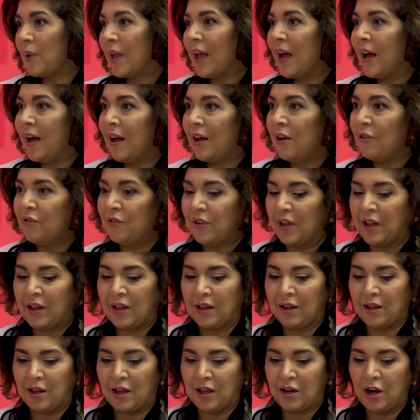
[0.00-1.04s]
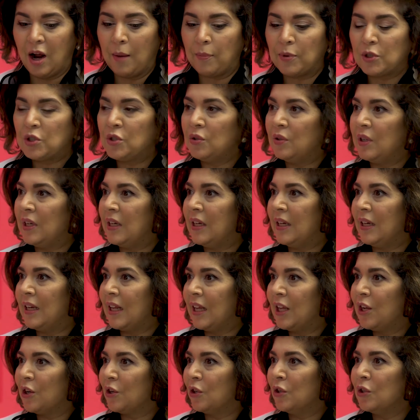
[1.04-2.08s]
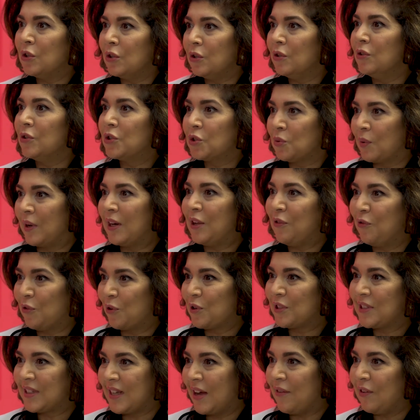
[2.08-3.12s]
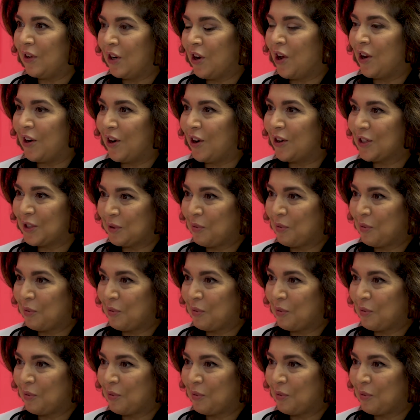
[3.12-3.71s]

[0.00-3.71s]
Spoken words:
We have an opportunity to hear news 24/7 on our